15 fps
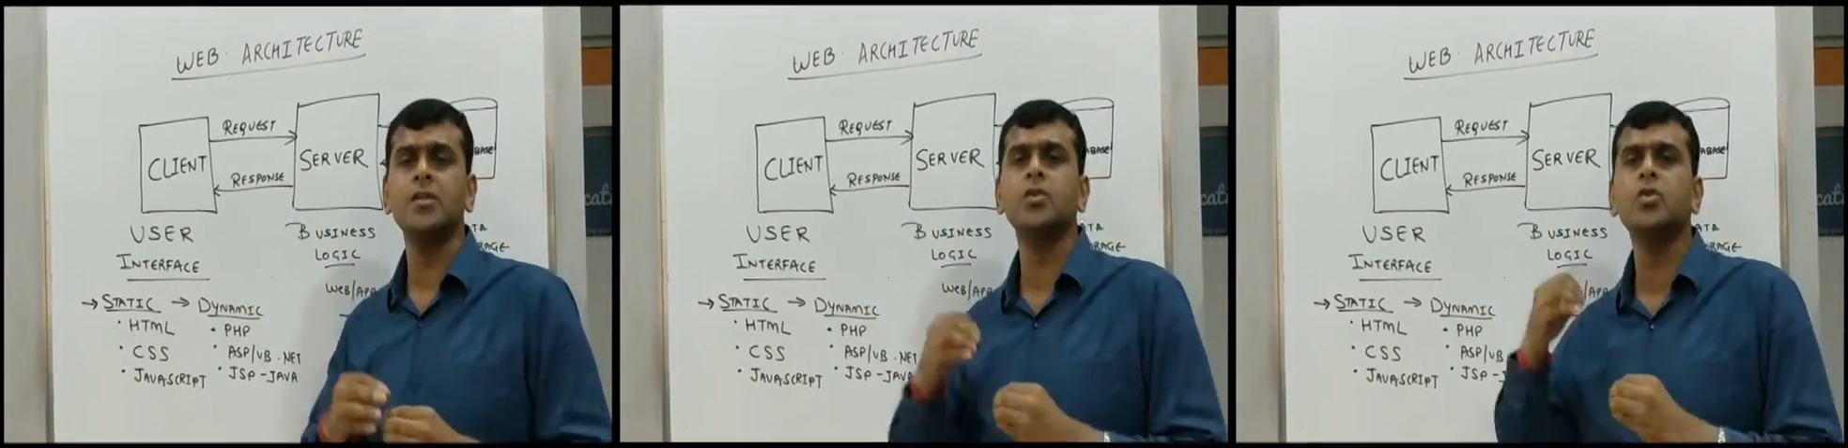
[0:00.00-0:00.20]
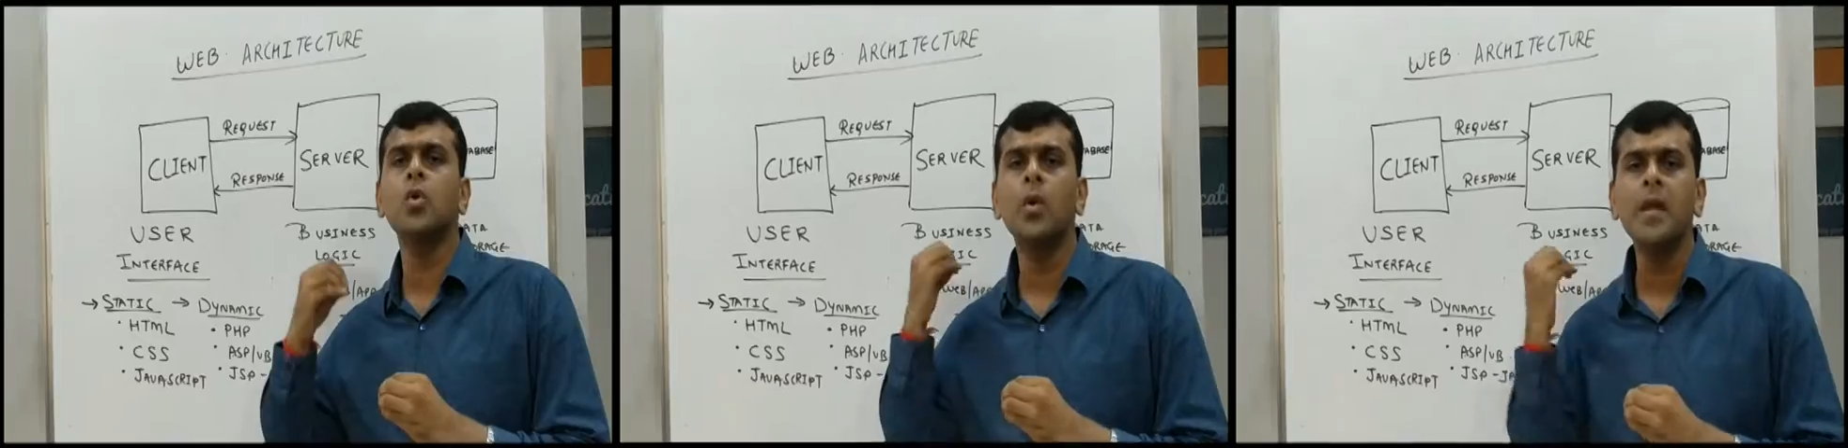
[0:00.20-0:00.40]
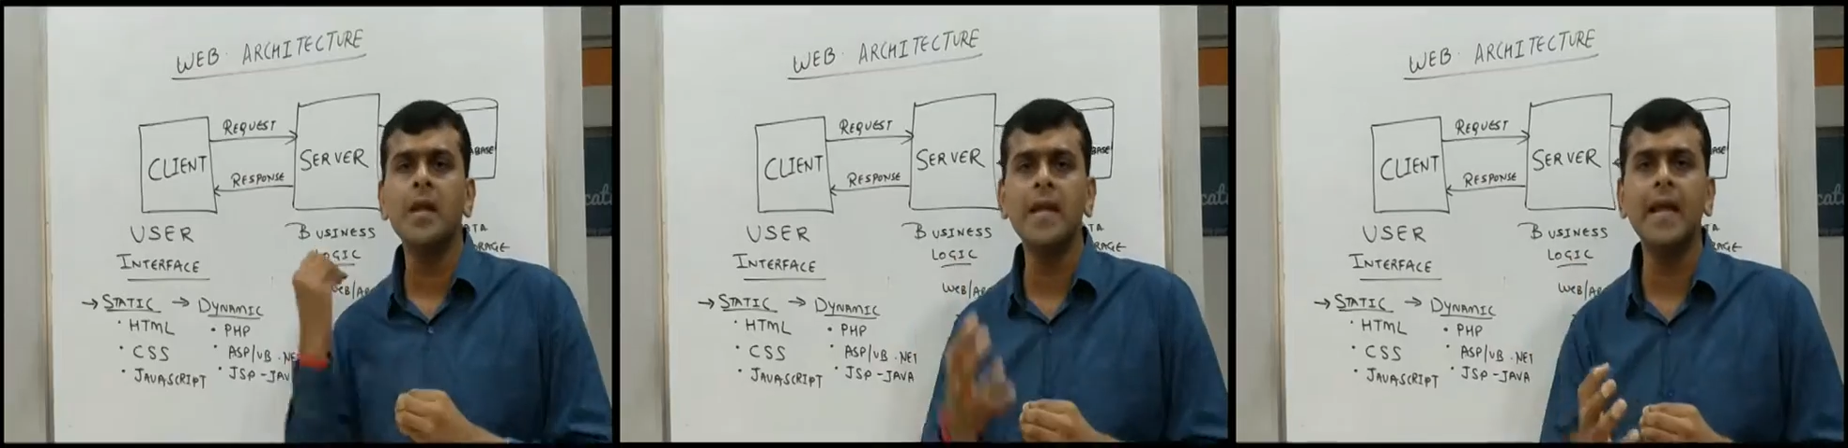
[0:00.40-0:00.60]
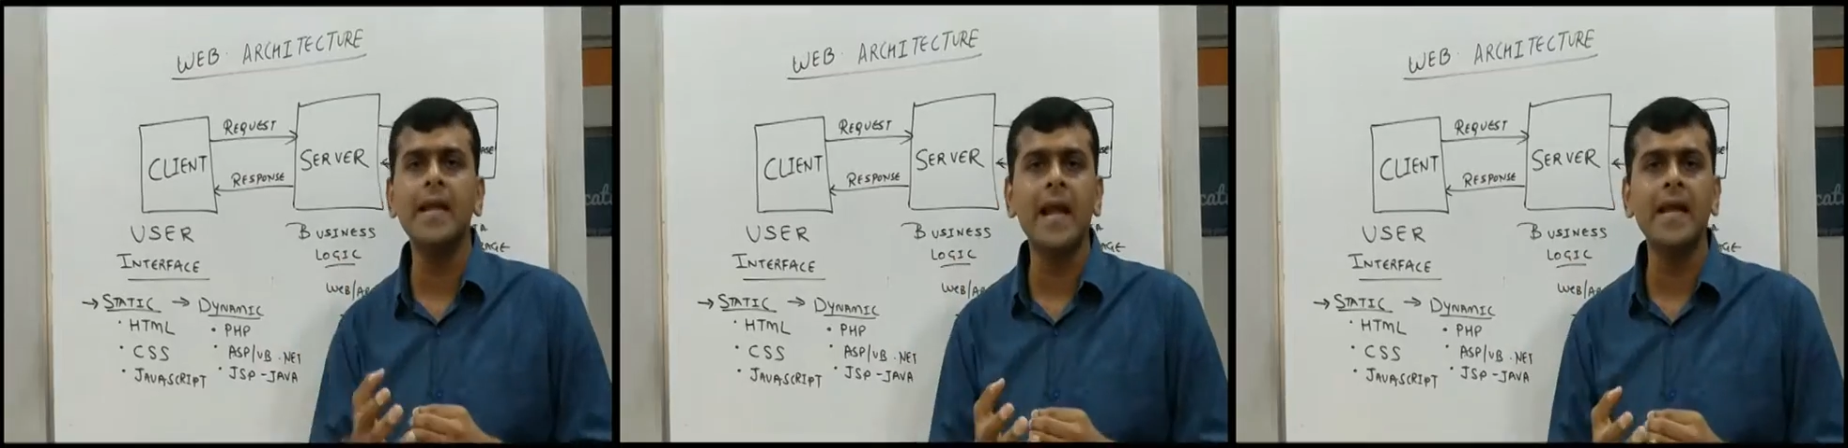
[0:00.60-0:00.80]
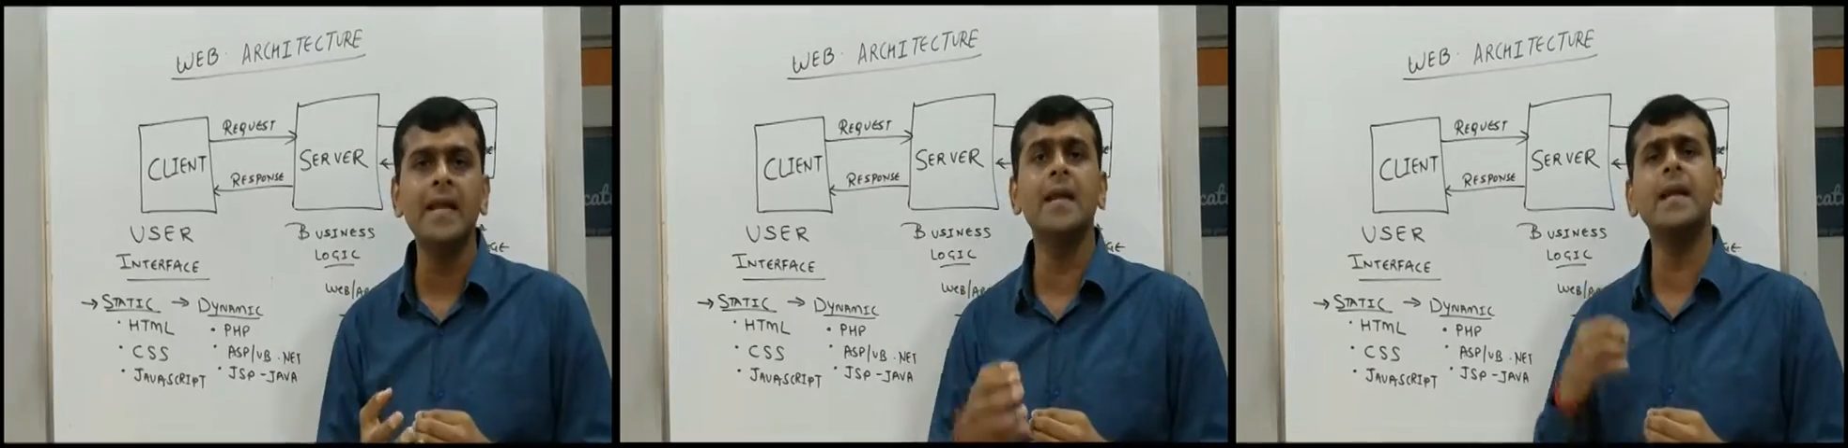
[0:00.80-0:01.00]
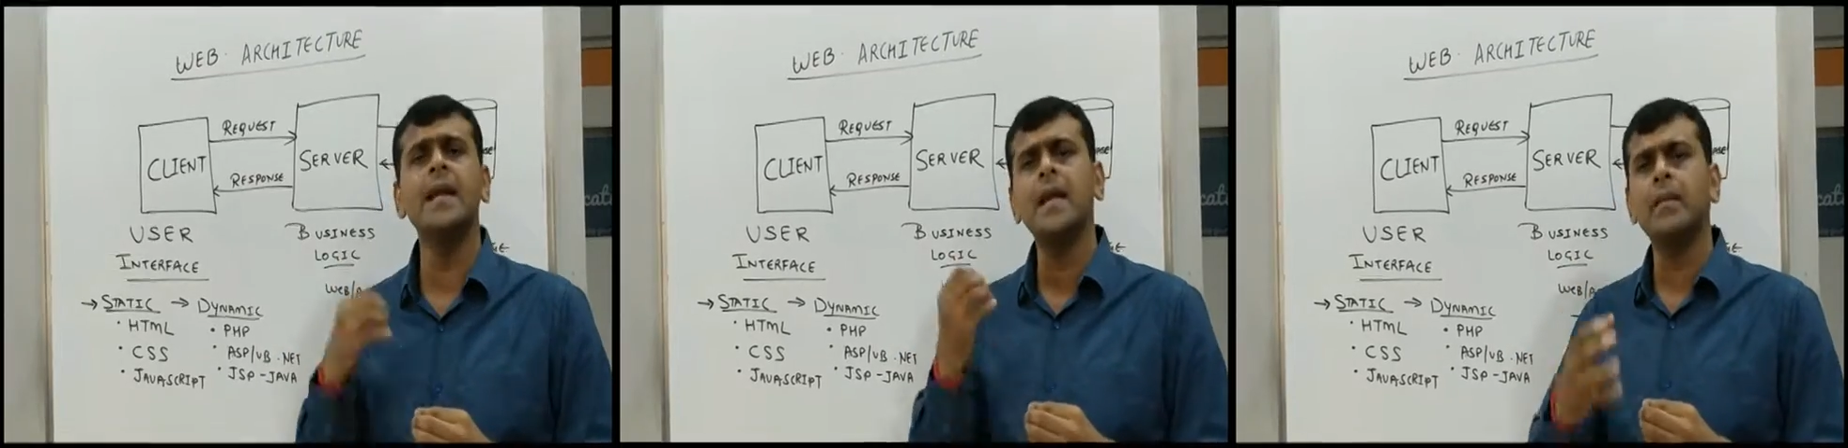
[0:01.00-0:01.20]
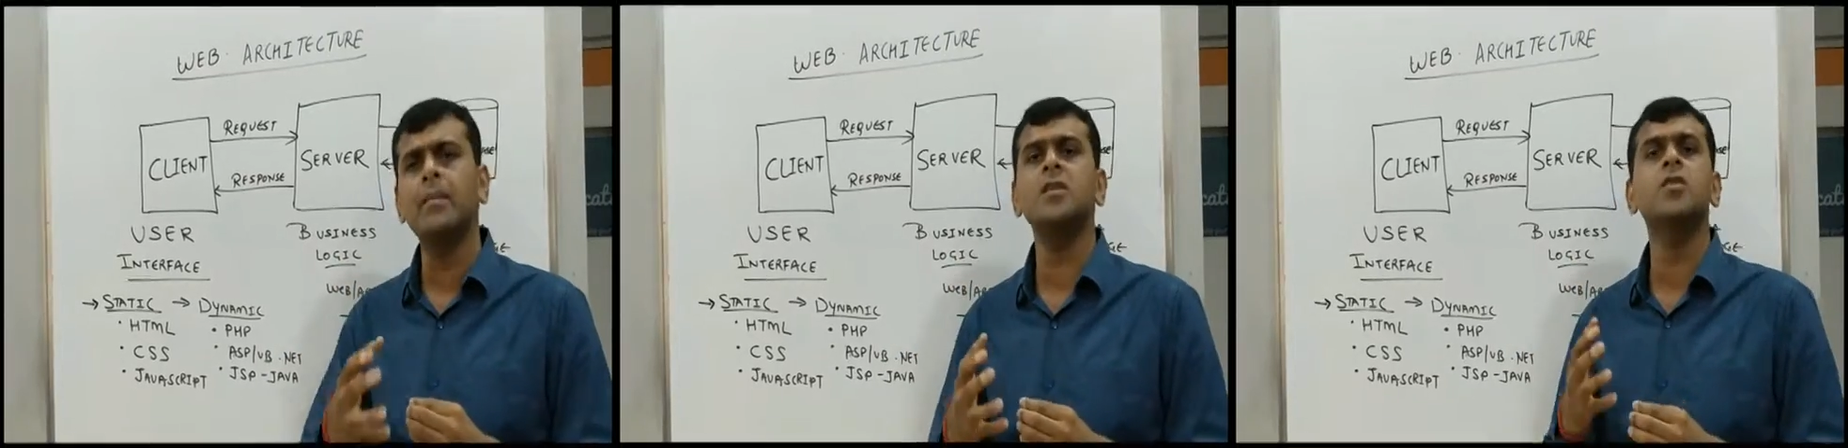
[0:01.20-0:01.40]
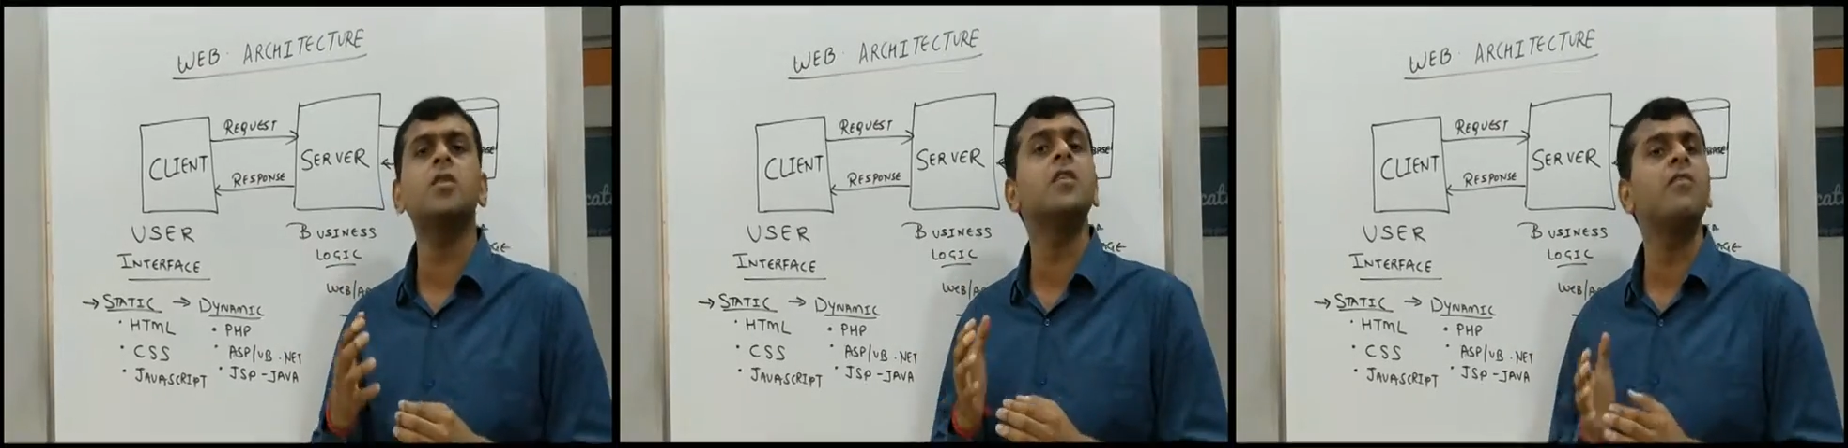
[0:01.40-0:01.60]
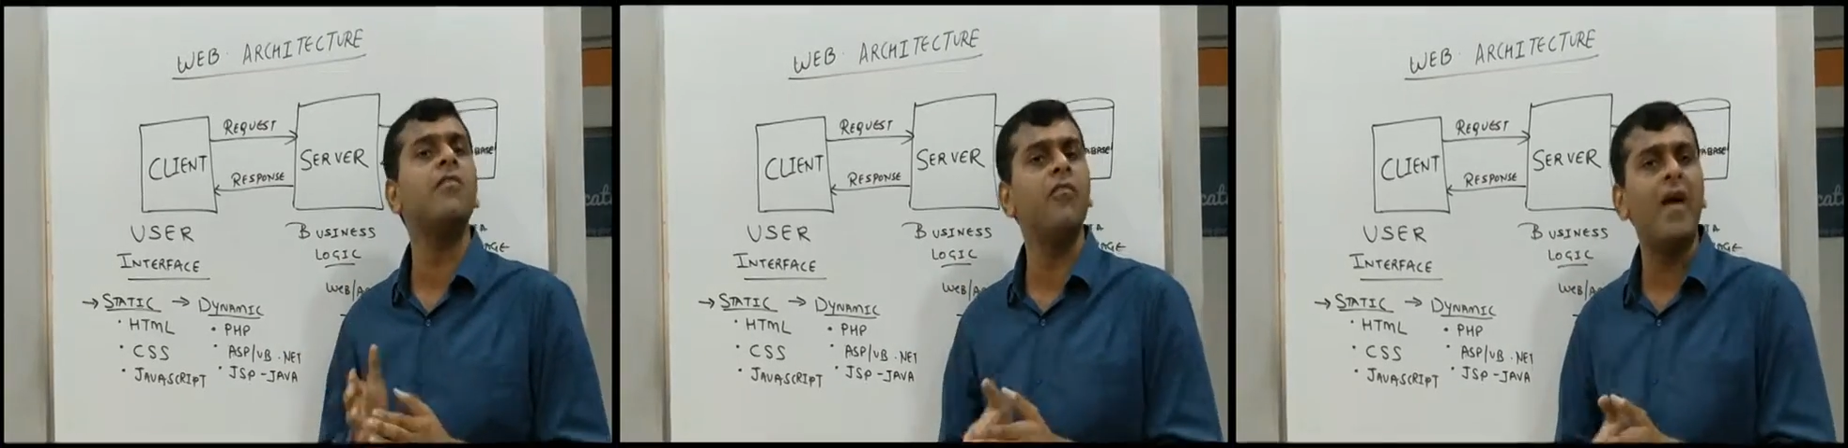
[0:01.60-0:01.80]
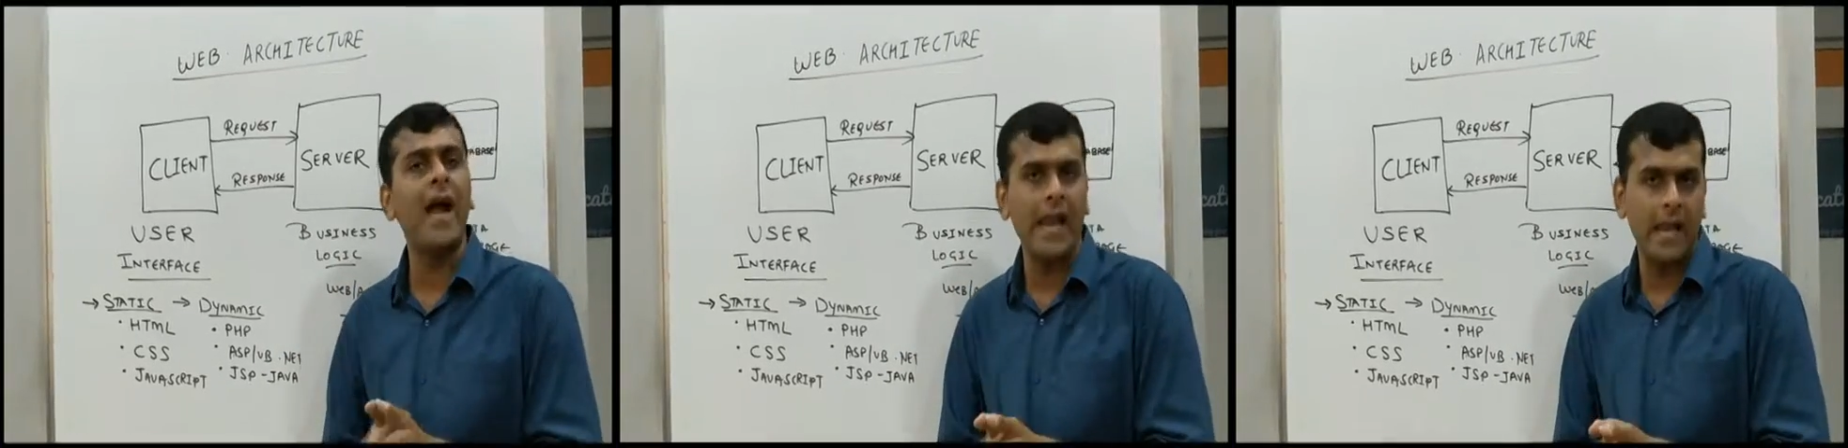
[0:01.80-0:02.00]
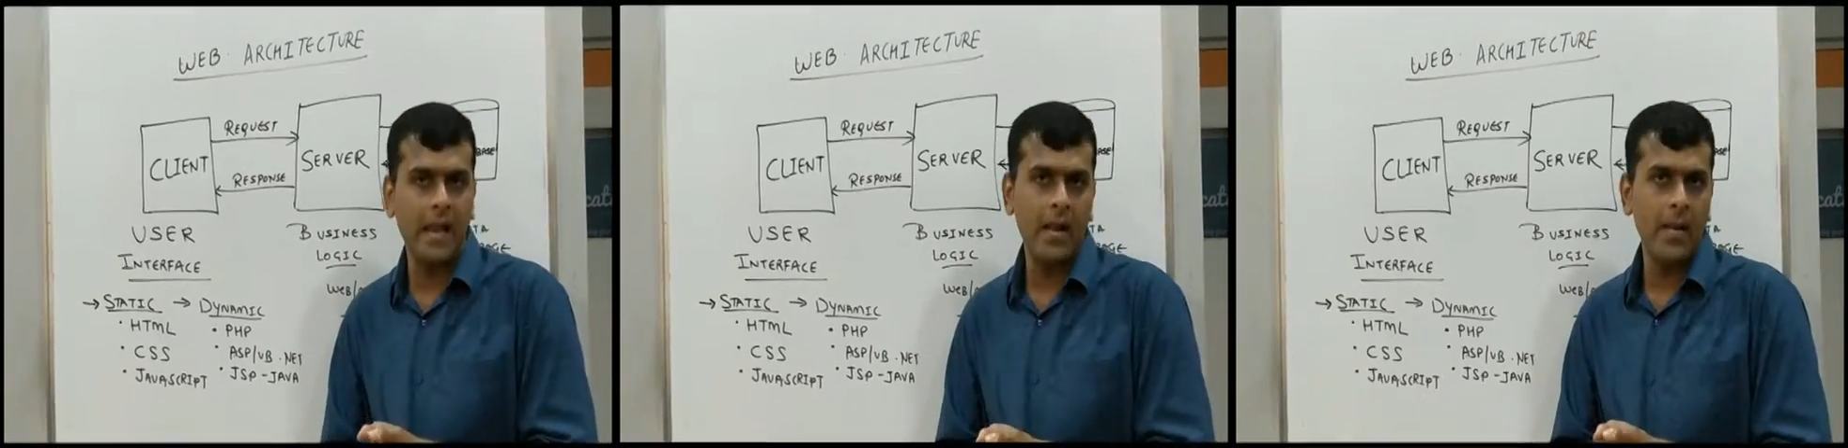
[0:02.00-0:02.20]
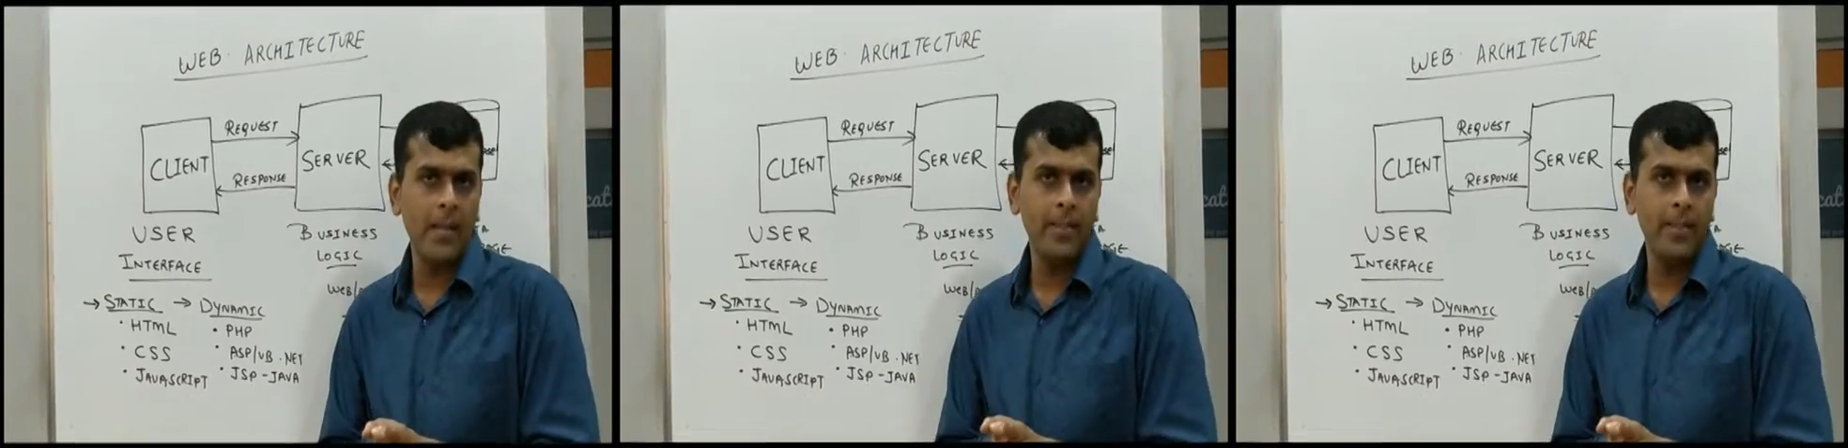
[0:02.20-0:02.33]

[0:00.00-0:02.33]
storing data in a database or the file.